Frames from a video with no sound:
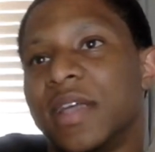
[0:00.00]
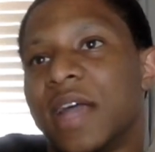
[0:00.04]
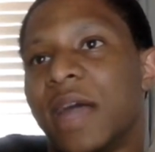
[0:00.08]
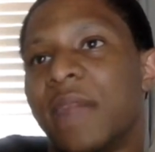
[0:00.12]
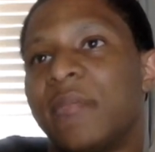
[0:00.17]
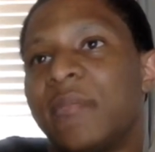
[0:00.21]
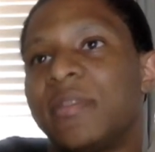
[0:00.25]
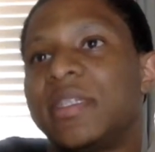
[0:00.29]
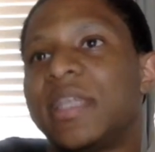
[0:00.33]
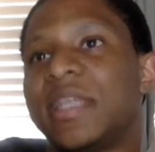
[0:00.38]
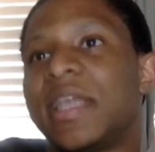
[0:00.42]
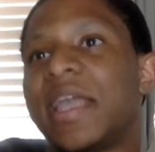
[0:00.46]
I'm
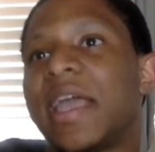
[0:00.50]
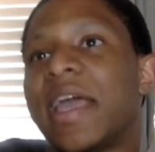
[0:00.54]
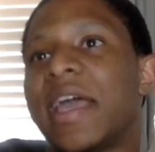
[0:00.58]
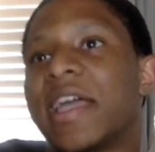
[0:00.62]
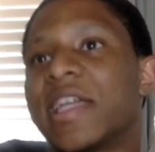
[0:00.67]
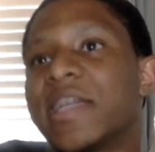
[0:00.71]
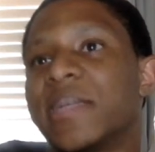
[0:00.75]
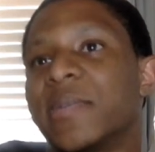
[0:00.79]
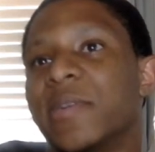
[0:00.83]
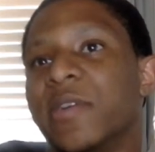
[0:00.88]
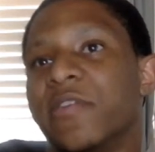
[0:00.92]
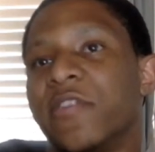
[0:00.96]
gonna say
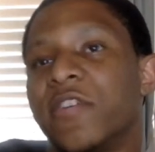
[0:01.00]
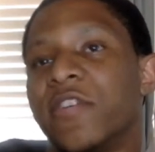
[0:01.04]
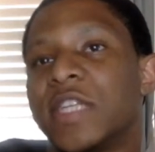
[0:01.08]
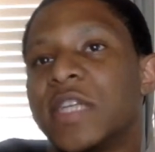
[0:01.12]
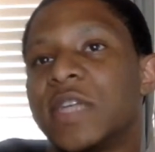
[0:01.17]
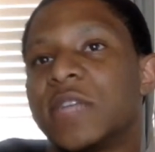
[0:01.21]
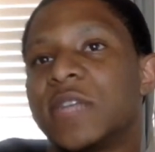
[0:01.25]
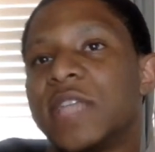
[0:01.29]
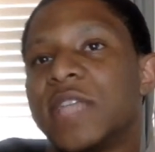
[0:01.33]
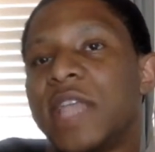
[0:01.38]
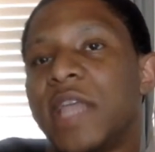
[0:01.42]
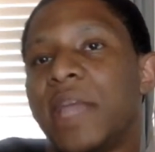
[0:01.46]
expo. At first, I
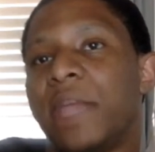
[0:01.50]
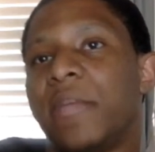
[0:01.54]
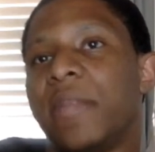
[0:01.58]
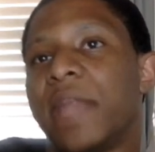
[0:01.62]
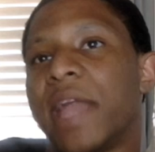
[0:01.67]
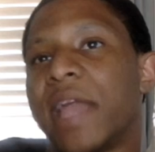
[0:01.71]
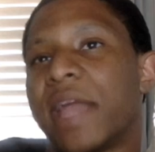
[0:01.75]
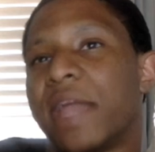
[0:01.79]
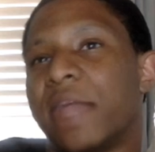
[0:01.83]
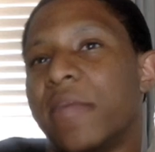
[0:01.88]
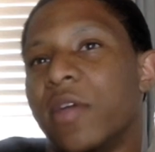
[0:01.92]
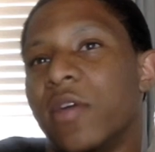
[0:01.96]
was saying
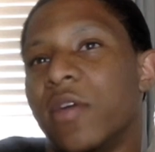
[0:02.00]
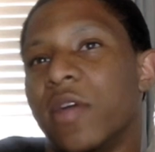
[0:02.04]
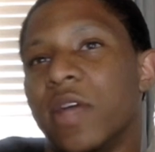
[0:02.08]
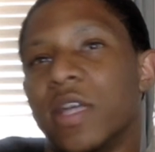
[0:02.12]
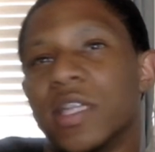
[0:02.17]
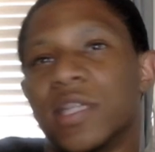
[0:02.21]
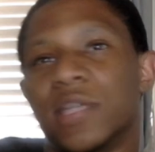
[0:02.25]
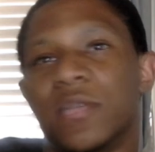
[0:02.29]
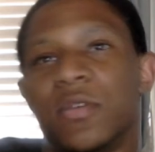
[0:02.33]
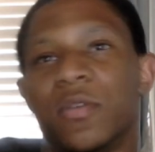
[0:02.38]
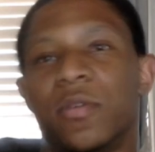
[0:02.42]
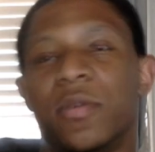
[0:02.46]
black male
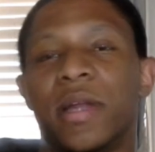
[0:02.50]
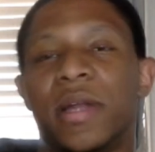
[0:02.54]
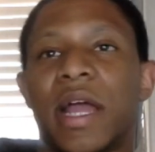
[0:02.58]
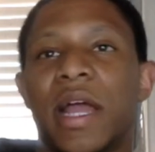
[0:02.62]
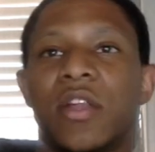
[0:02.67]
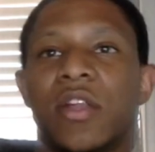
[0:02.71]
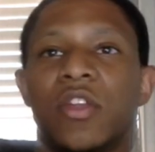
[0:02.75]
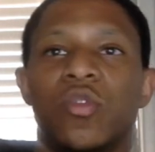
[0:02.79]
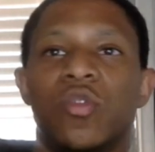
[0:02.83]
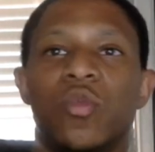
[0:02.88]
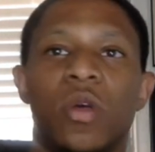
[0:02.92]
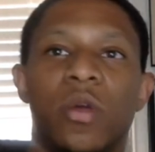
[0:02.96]
expo, but
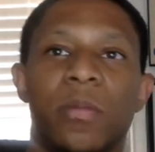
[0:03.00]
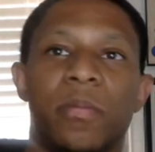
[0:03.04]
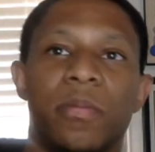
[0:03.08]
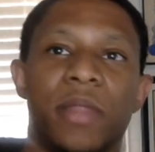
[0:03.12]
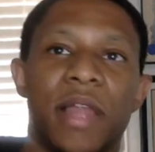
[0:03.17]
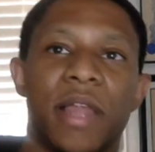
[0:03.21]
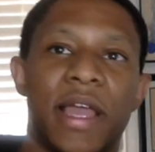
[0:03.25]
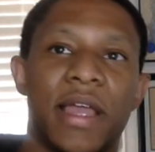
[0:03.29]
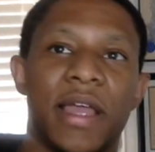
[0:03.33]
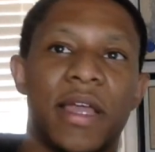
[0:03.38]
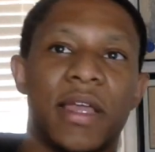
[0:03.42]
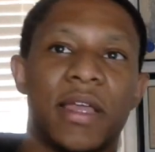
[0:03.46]
I do want
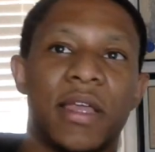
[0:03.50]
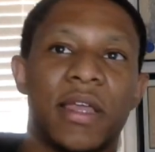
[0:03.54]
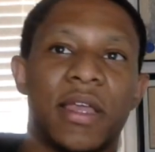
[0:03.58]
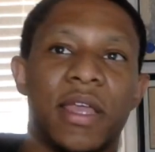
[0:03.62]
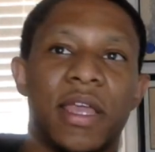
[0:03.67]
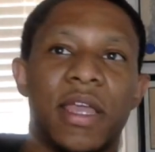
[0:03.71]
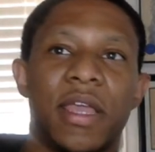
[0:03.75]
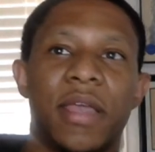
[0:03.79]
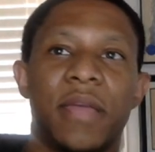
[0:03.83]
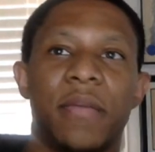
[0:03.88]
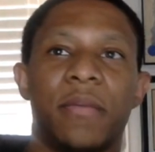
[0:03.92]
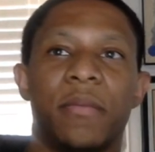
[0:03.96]
black
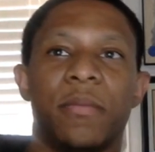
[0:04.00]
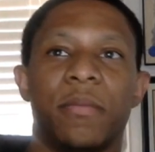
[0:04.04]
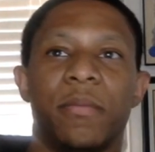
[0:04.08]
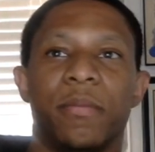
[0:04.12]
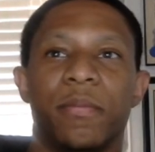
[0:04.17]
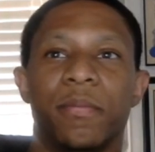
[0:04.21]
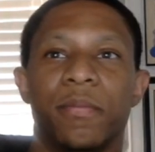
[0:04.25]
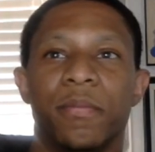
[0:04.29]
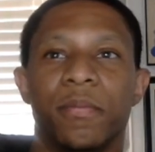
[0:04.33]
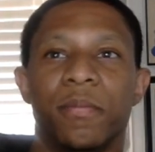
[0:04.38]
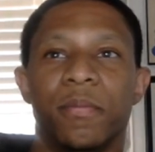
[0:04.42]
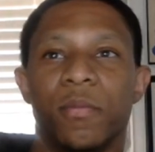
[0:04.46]
and
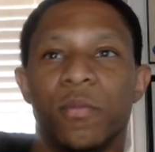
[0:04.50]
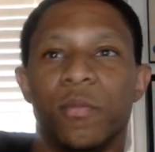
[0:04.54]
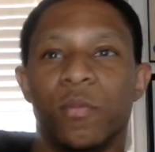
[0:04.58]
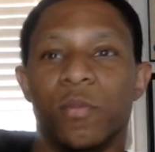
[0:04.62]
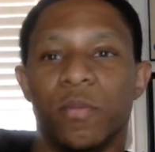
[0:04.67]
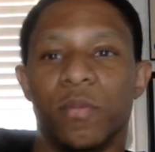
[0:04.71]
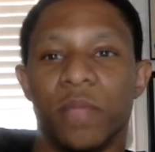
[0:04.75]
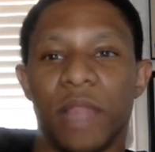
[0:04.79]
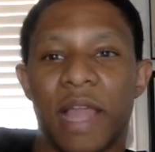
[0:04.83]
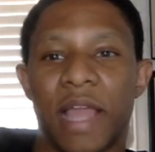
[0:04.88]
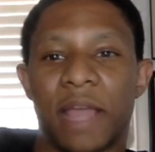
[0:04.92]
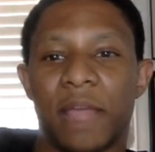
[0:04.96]

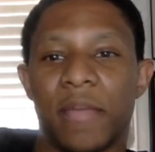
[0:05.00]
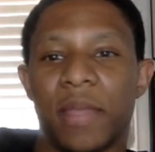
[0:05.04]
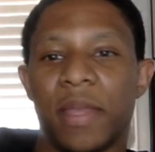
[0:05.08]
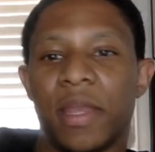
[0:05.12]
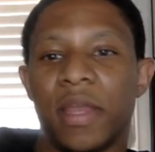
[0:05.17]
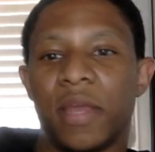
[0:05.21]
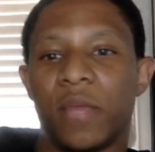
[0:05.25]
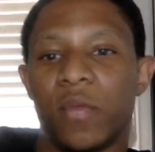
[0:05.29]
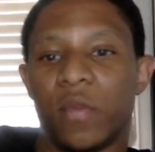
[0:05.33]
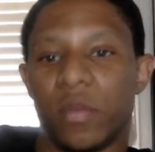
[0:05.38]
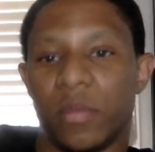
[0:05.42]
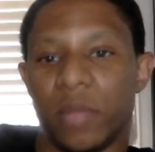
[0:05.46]
black
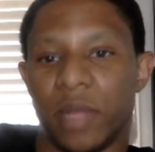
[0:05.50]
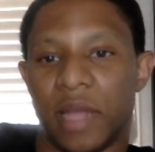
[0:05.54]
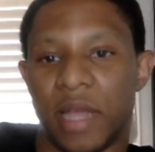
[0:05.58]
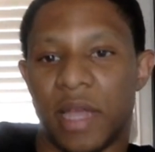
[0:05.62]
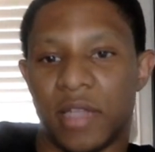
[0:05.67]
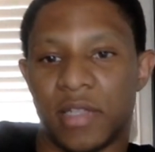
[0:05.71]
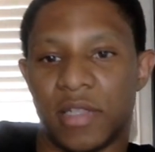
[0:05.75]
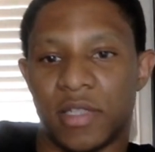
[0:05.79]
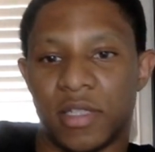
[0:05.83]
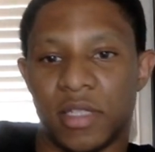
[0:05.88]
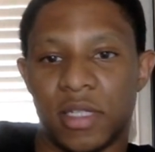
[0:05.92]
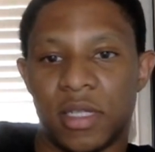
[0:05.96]
men and women
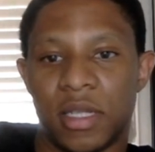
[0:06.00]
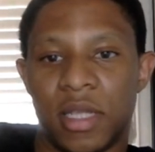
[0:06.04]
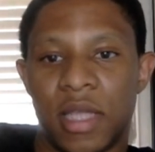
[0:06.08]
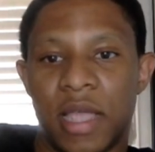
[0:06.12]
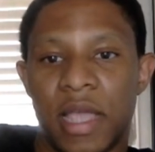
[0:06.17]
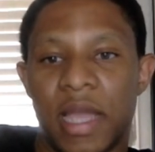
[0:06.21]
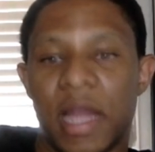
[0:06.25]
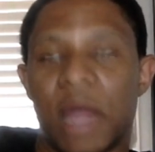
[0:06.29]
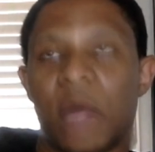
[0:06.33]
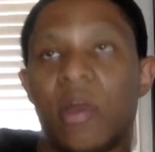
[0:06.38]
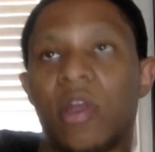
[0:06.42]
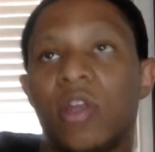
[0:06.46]
actually,
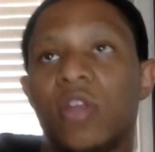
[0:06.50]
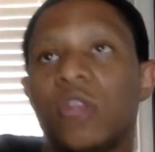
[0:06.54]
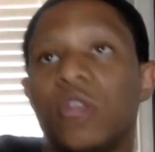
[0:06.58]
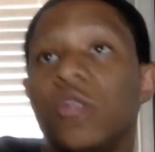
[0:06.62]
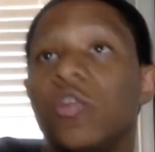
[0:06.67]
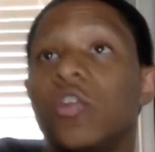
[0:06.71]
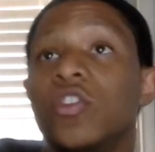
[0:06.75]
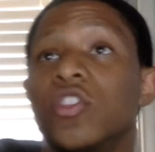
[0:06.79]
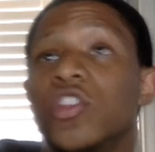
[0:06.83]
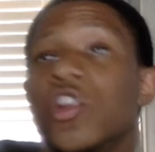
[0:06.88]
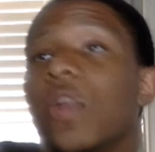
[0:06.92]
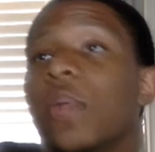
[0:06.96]
and I want to do it
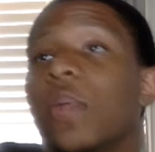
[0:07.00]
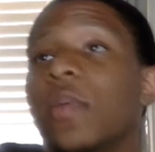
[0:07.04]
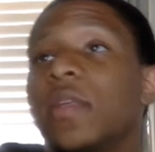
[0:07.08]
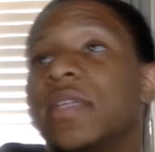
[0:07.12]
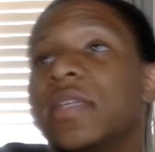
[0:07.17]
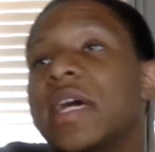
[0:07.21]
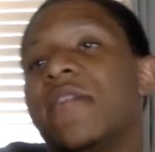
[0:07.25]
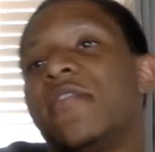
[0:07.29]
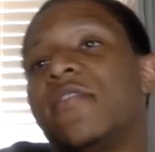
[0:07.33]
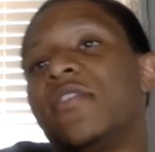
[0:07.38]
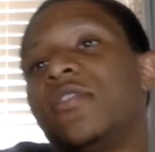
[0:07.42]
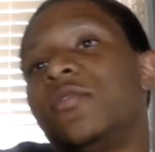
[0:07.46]
on Tompkins
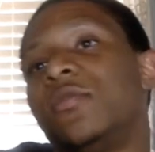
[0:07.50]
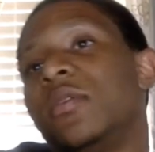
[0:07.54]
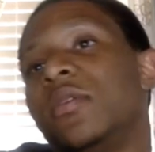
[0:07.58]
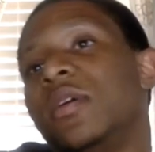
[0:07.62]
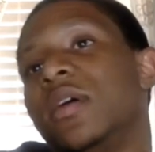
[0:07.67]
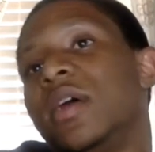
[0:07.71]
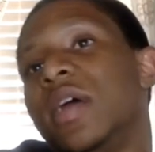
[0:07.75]
Avenue.